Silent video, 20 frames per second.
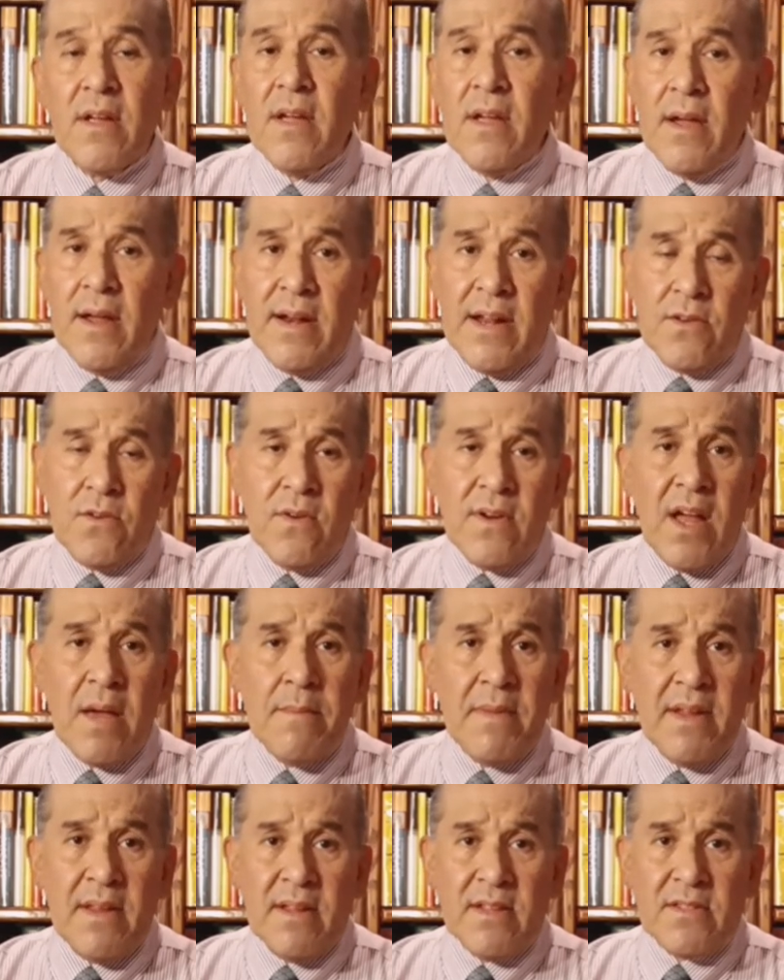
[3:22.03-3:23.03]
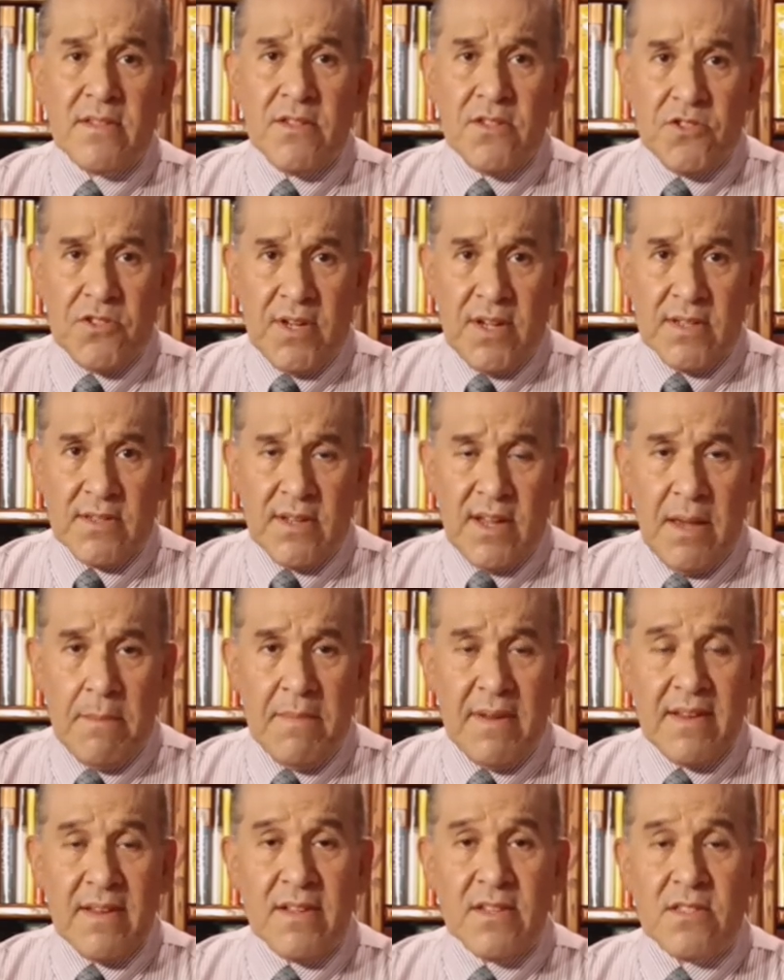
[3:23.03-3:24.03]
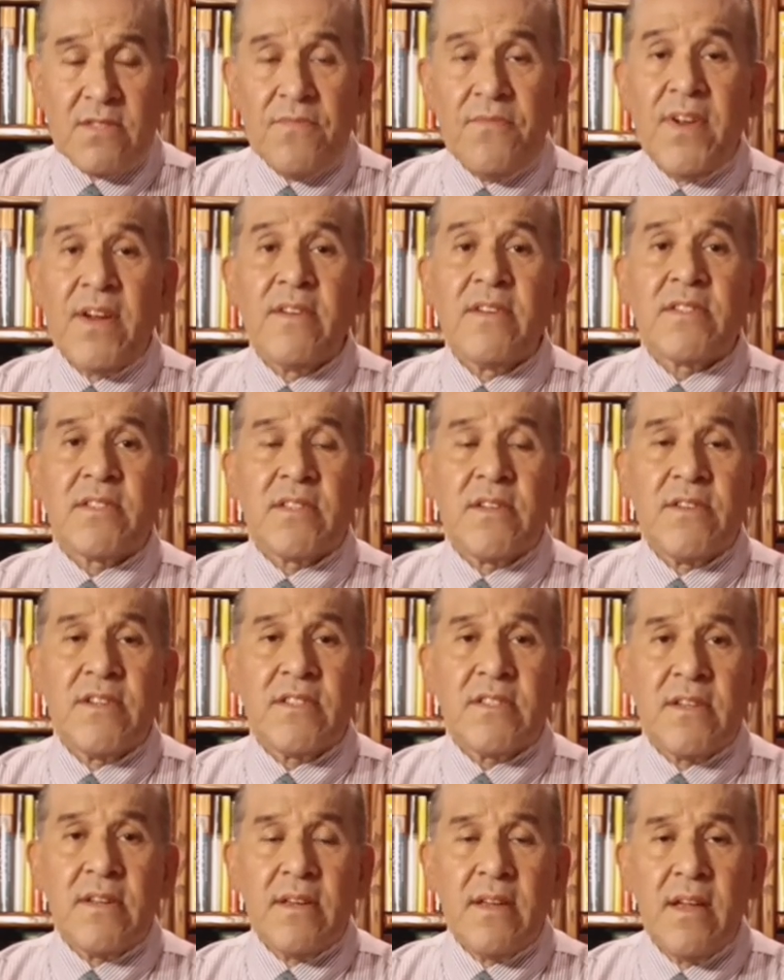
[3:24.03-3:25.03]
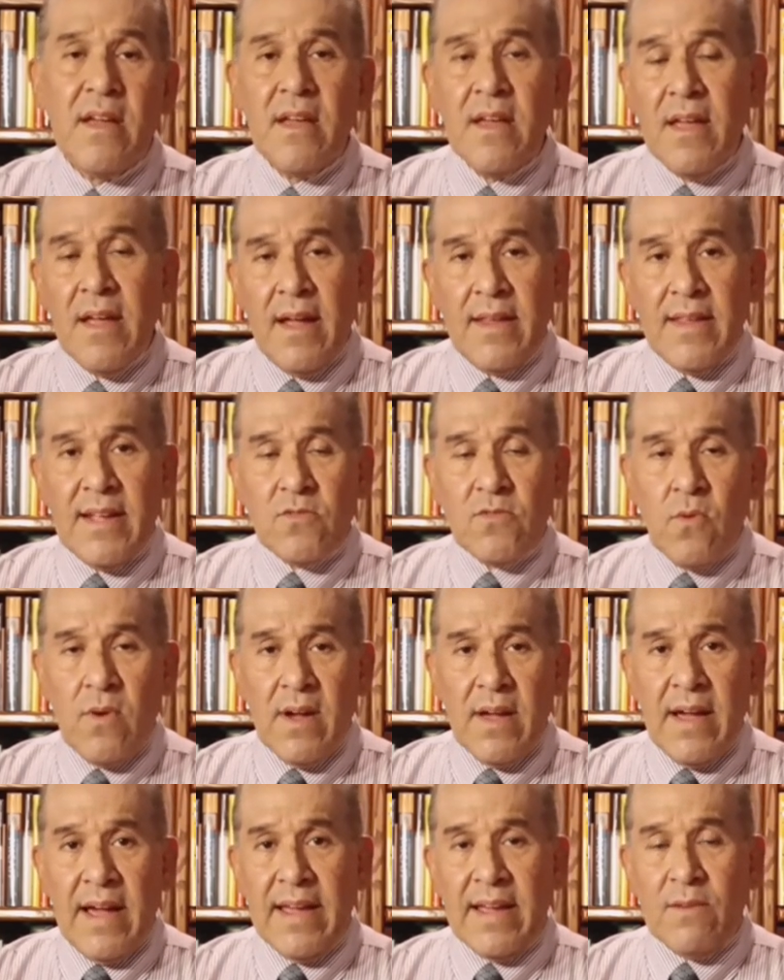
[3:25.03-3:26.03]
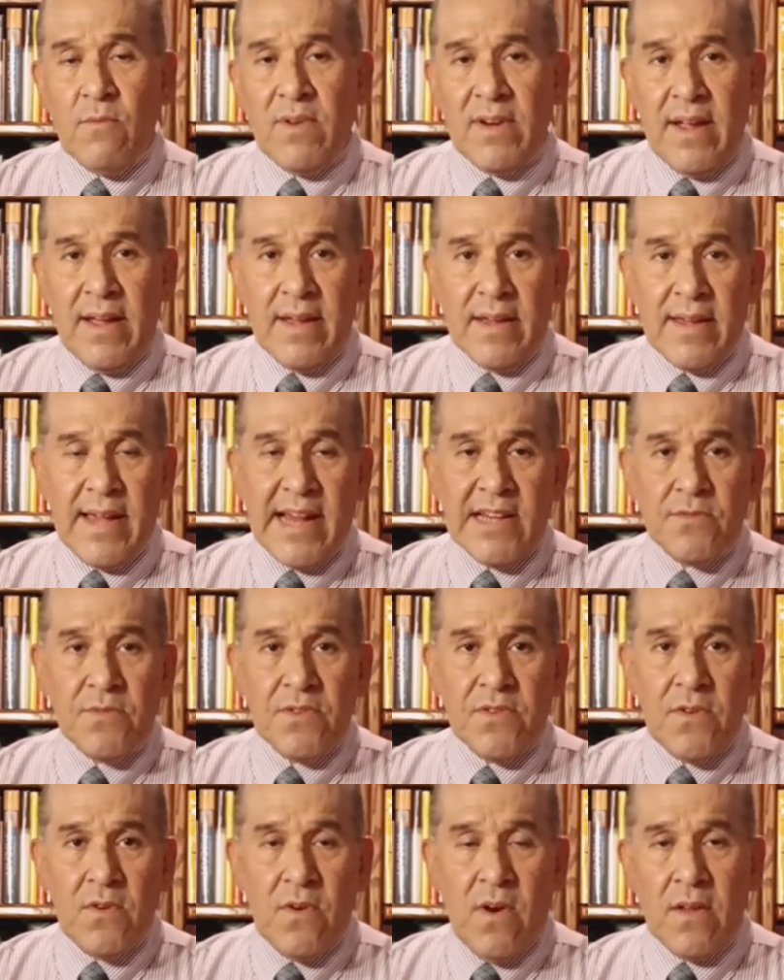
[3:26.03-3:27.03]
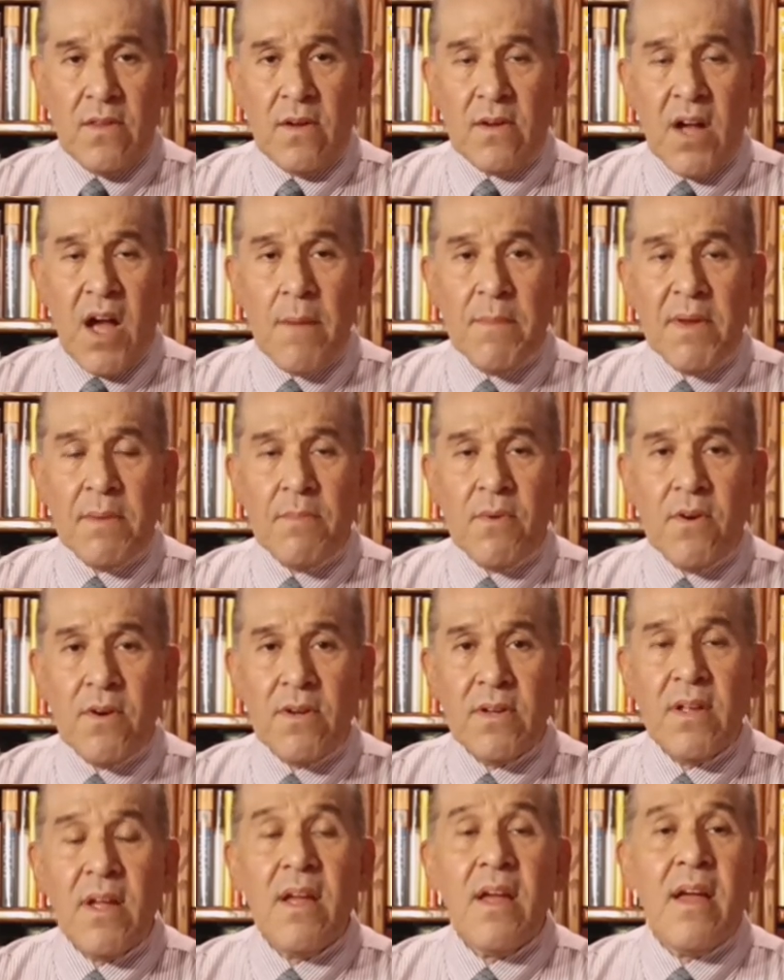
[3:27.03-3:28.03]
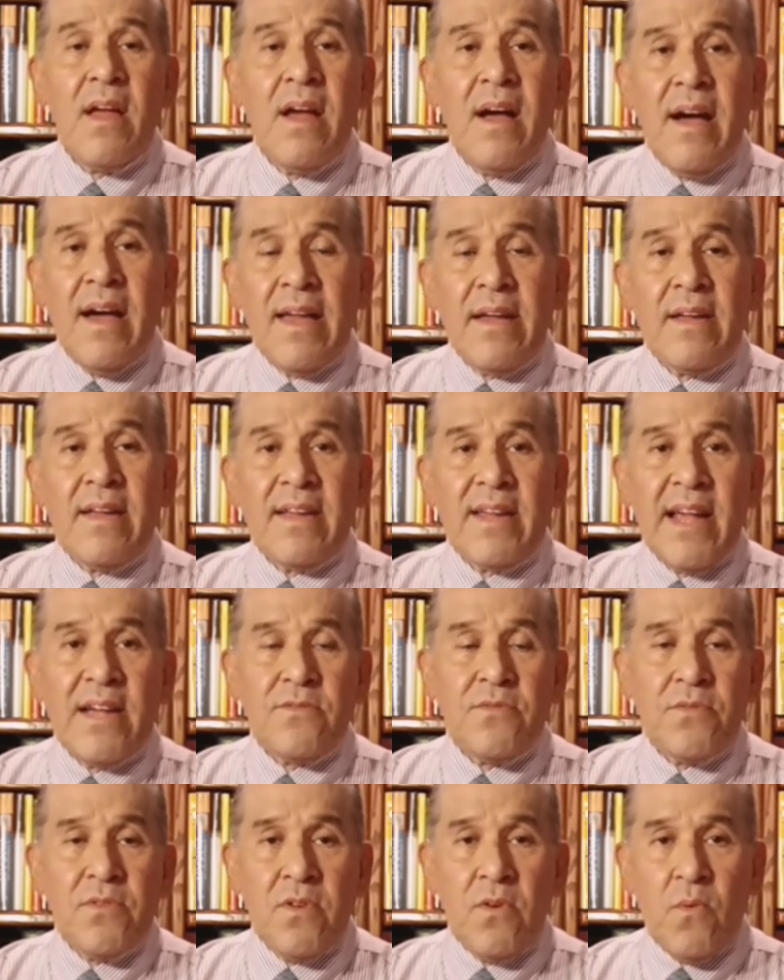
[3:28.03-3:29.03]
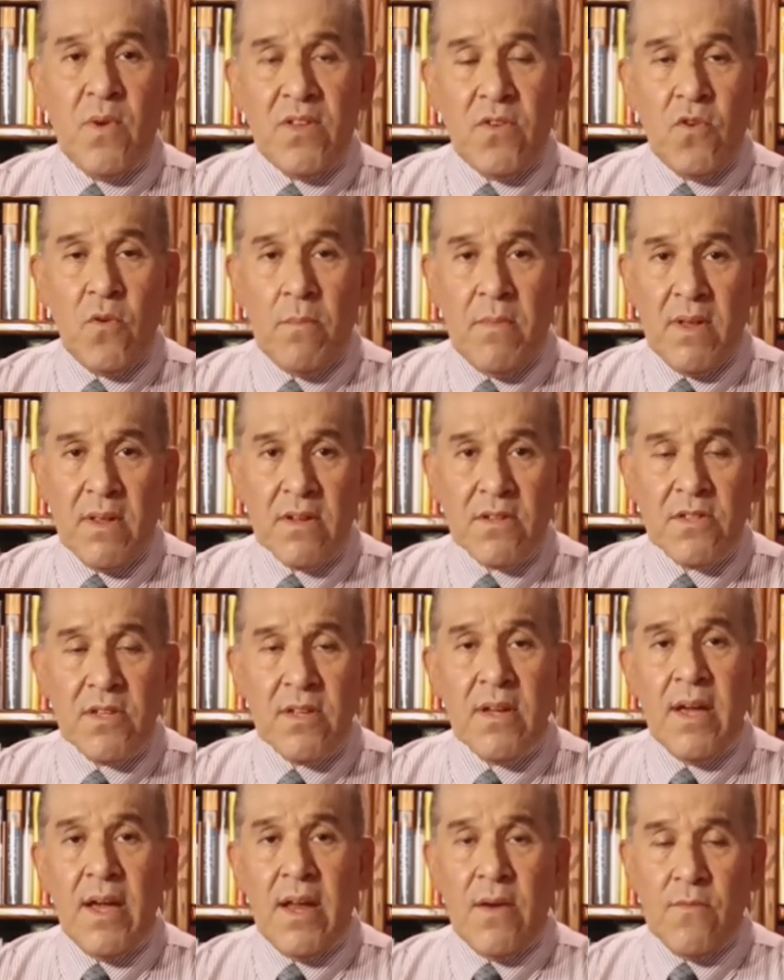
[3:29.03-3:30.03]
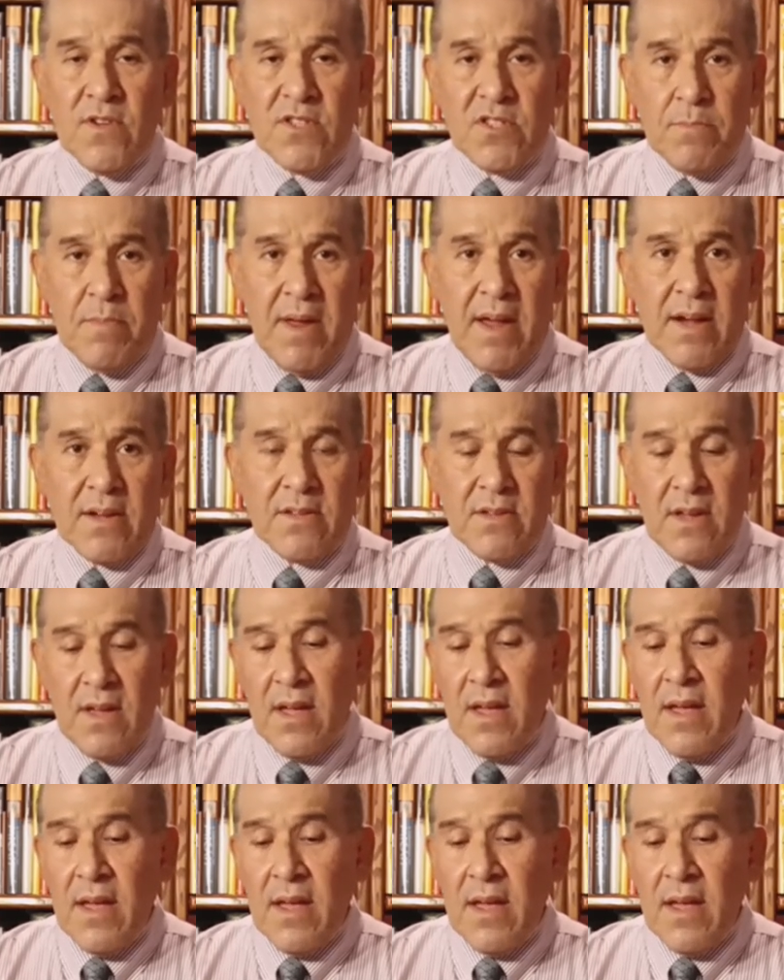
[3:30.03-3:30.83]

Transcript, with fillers: And I do not mean this in jest, I mean this very seriously, and that's why I, when I engage with you on the comment board, I engage with you with humility and respect.